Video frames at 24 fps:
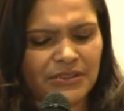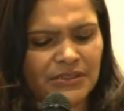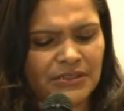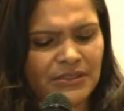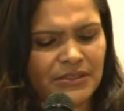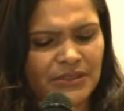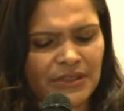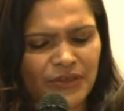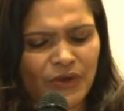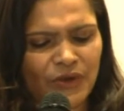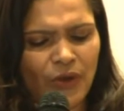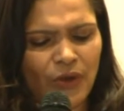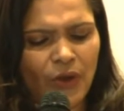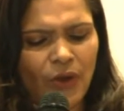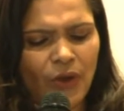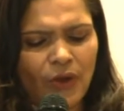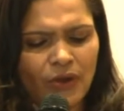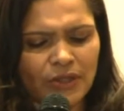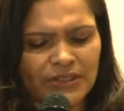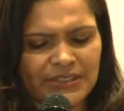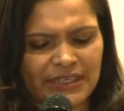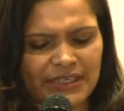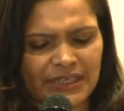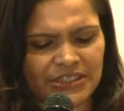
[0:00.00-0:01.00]
in all
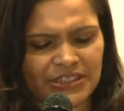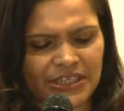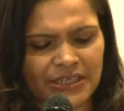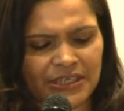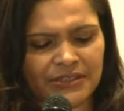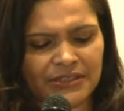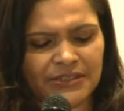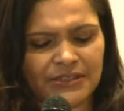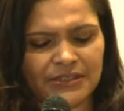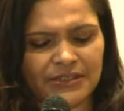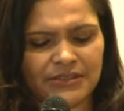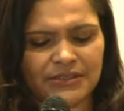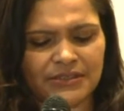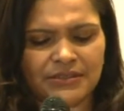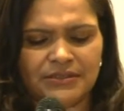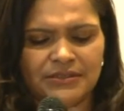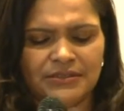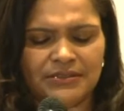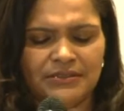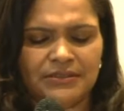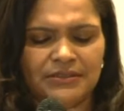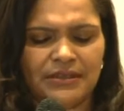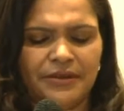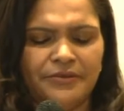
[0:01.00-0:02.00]
such cases
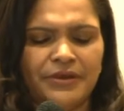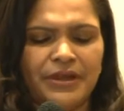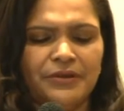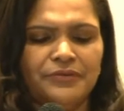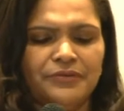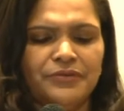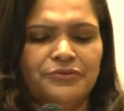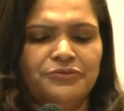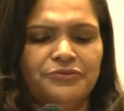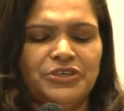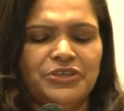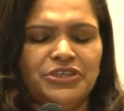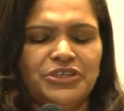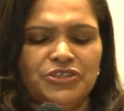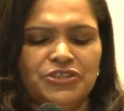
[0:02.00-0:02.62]
around the region.